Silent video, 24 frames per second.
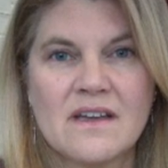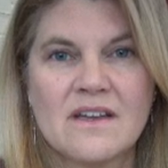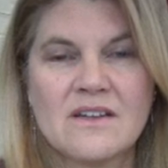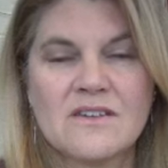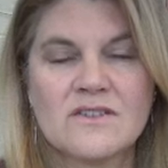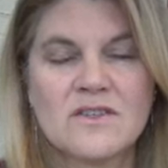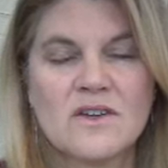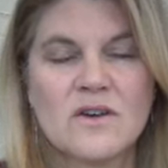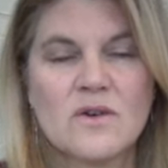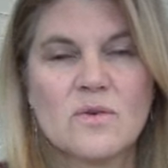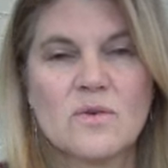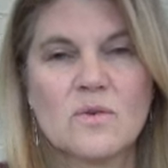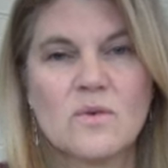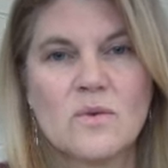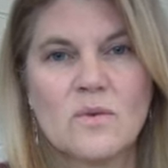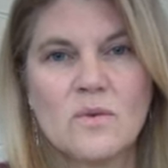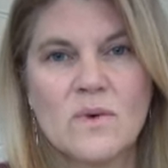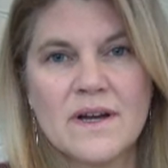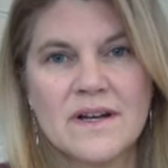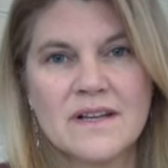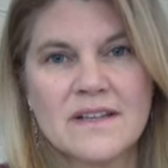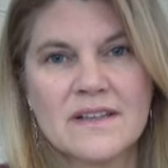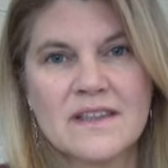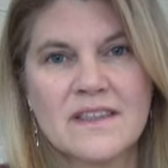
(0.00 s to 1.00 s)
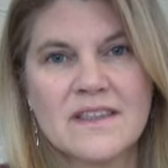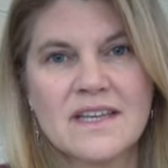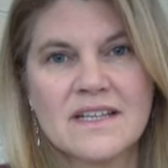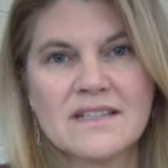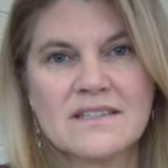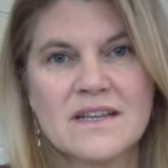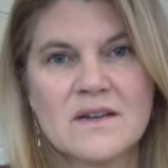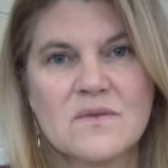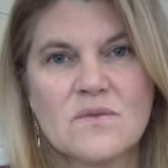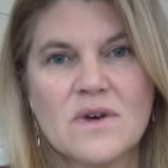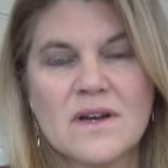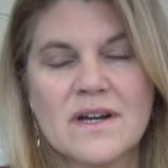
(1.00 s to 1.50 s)
So one of the
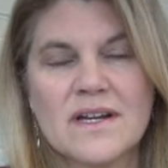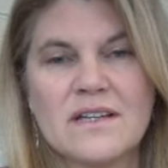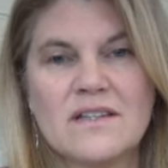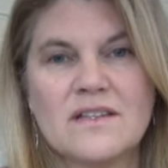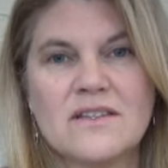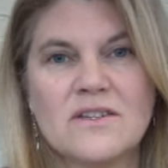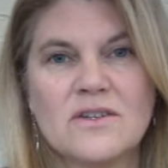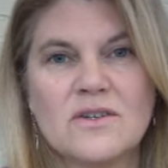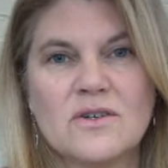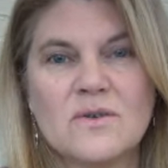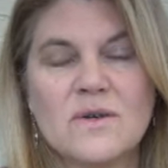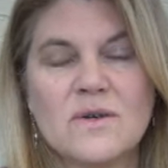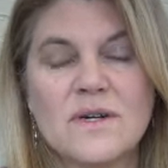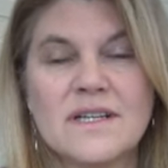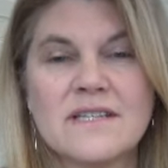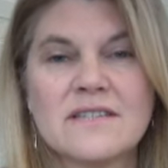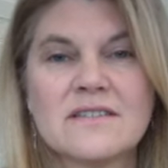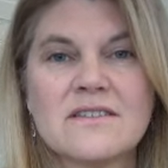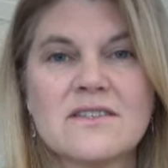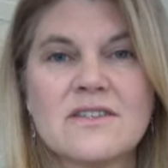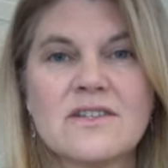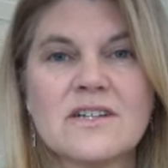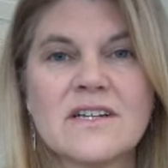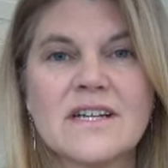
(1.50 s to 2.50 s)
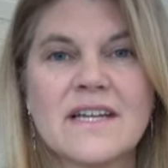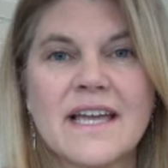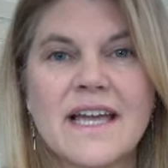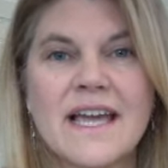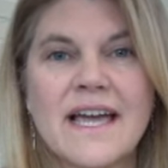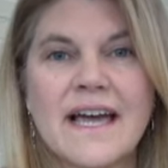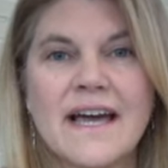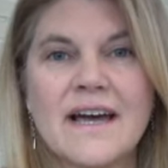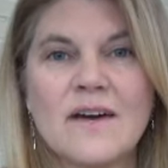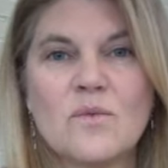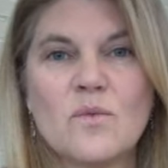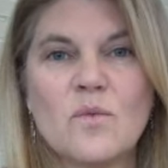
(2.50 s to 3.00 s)
things I want to do is look
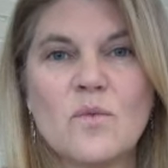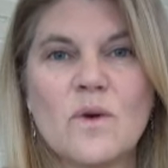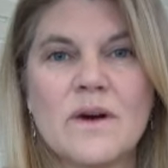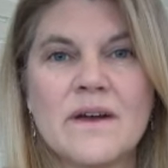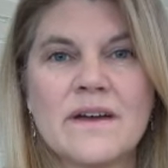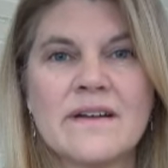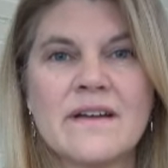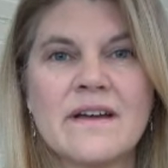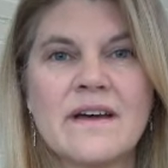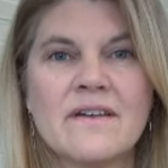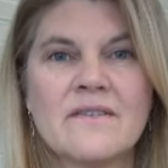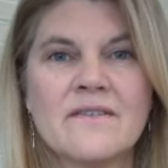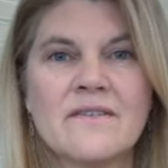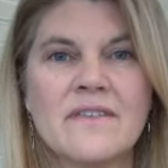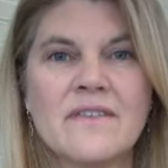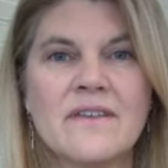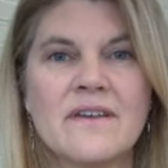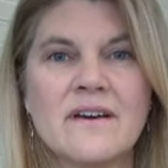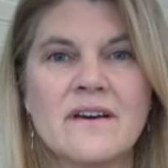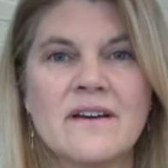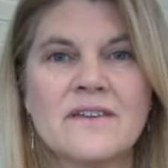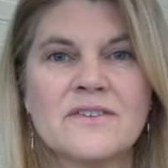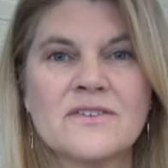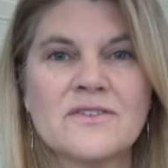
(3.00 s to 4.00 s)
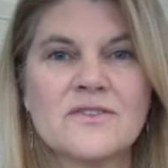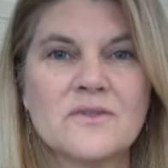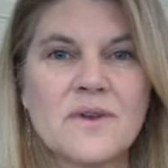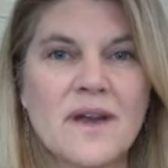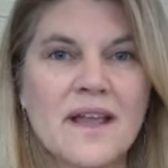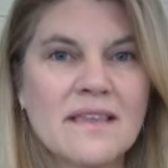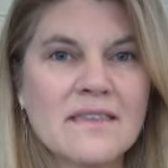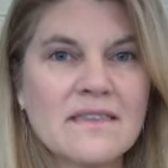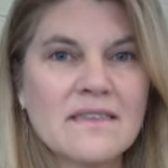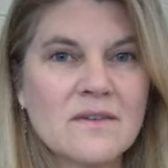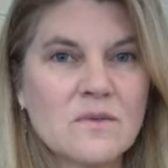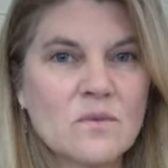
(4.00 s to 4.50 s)
at one of the
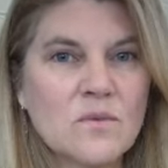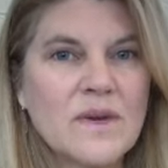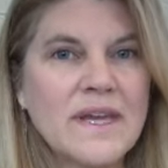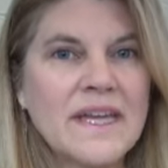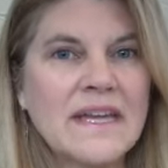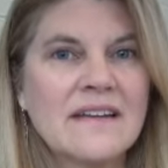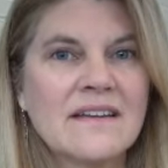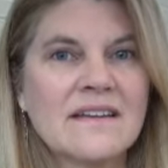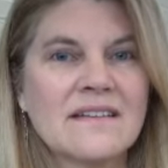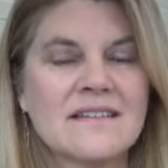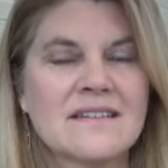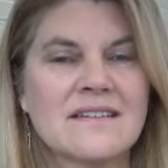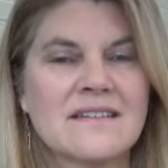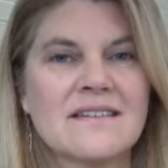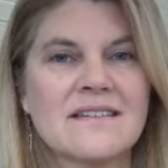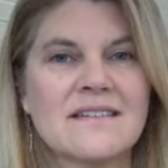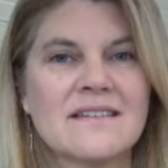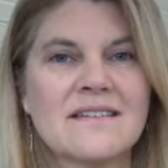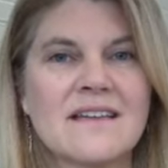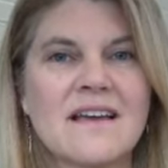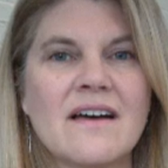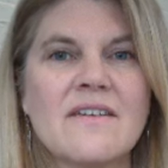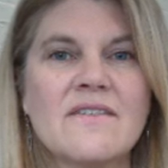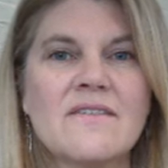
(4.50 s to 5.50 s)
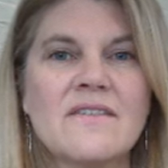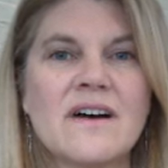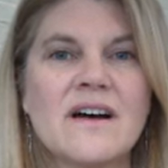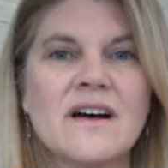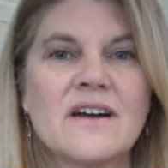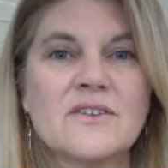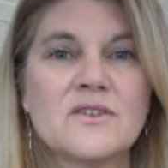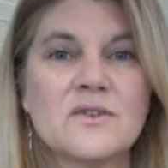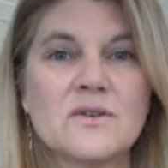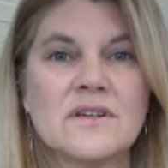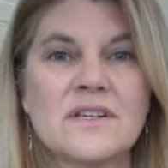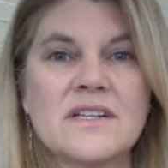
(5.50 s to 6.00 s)
strengths and weaknesses of
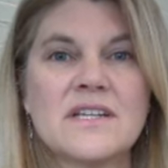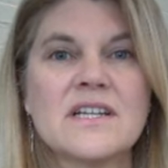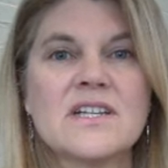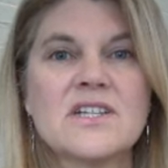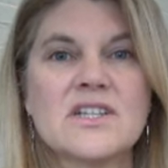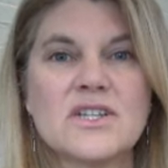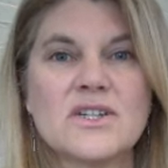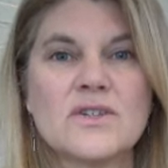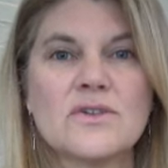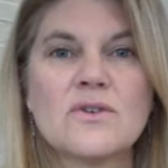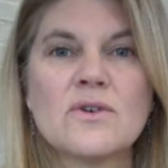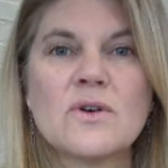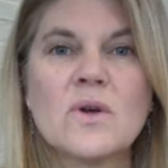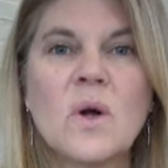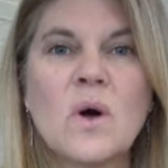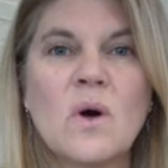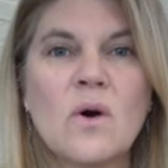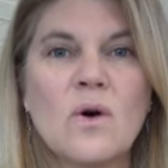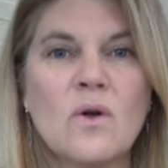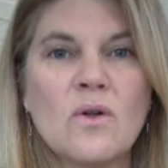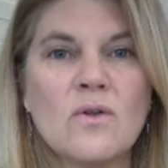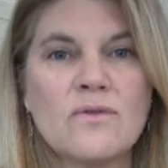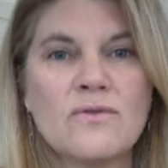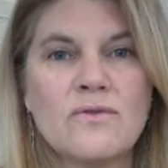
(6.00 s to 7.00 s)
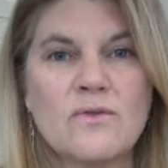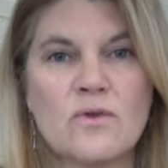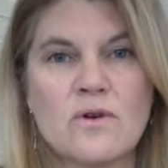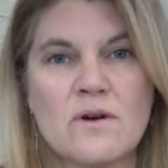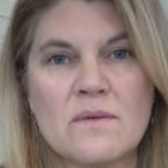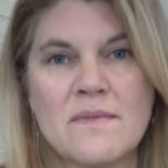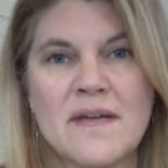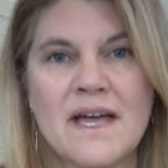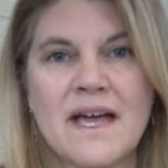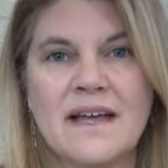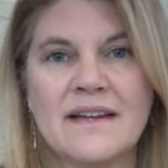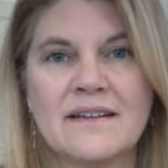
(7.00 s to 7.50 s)
a traditional goal
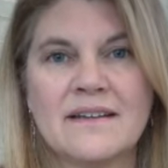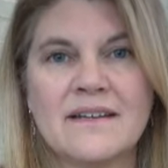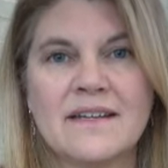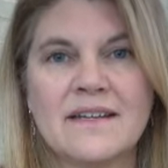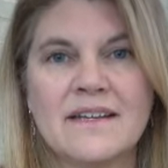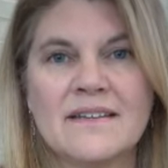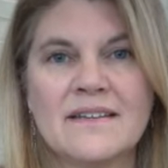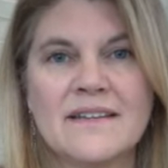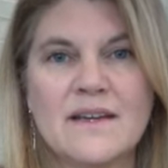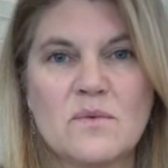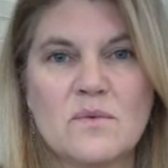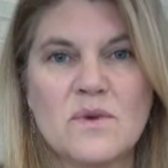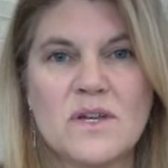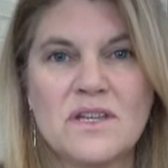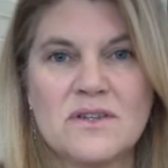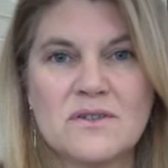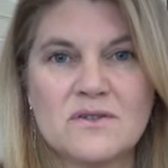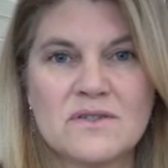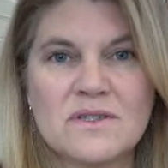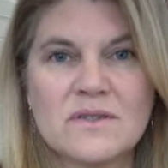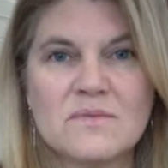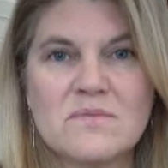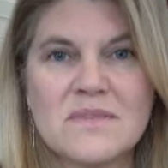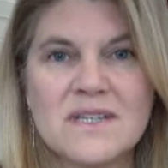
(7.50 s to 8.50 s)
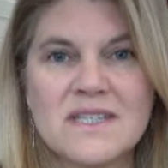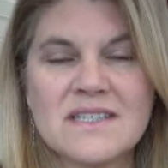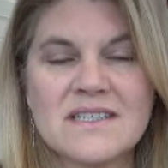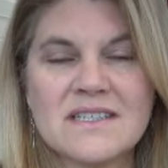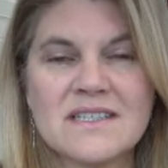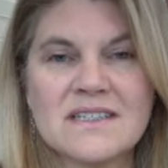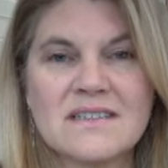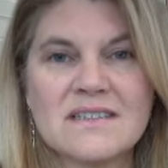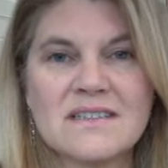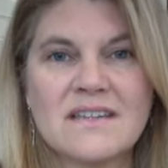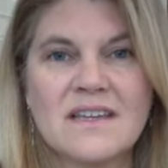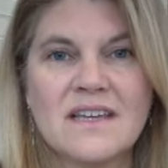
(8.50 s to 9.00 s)
format that we use in
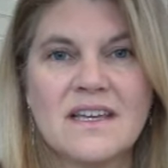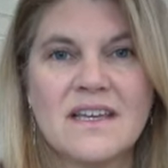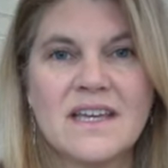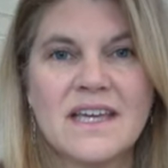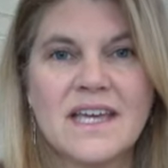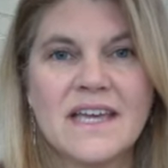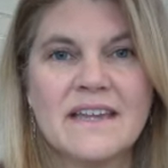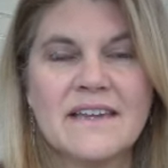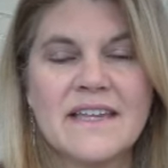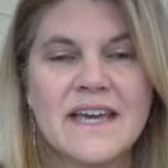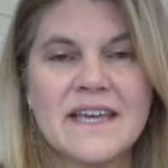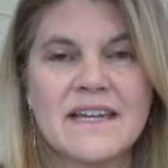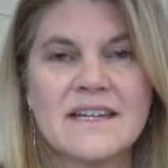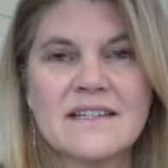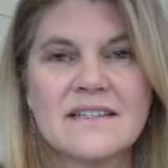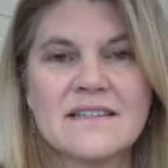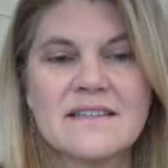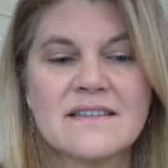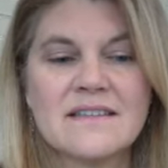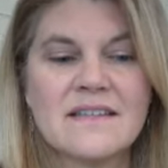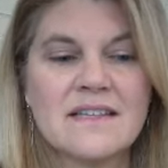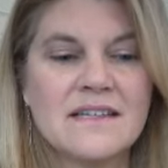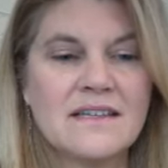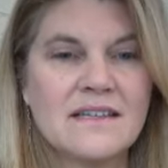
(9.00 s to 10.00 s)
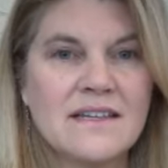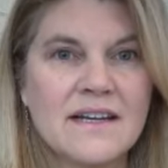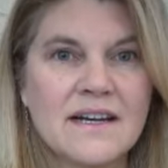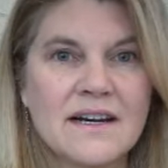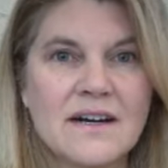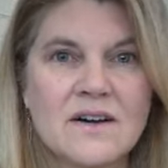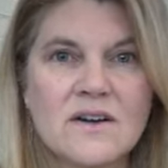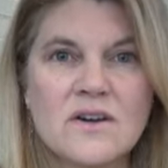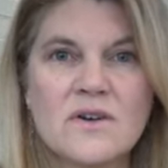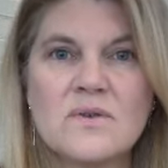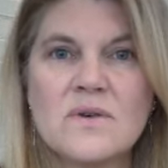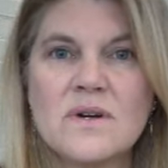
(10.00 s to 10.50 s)
business, and that is the
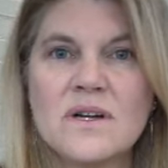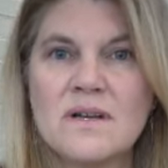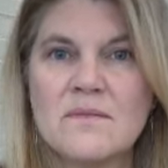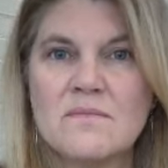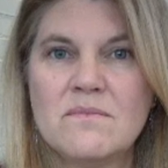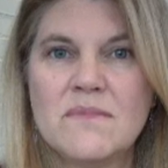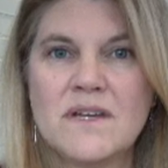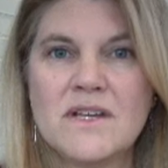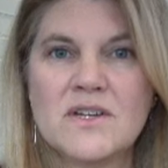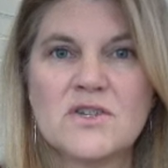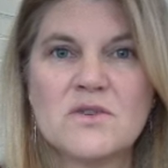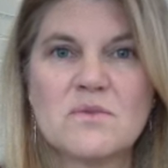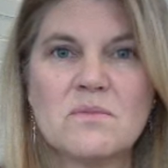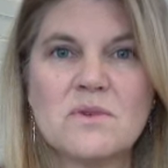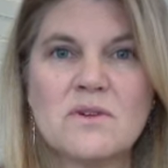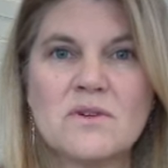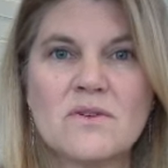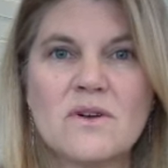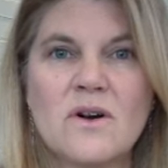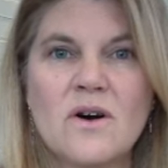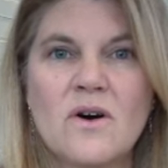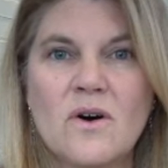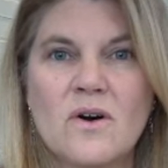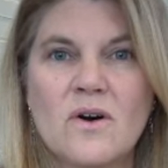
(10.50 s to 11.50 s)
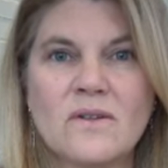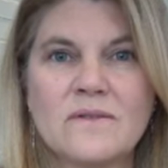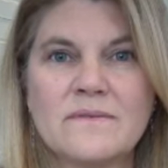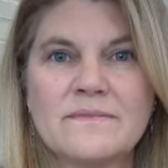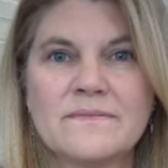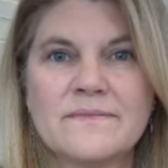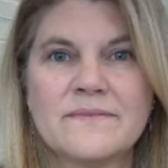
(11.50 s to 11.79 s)
narrow, measurable goal.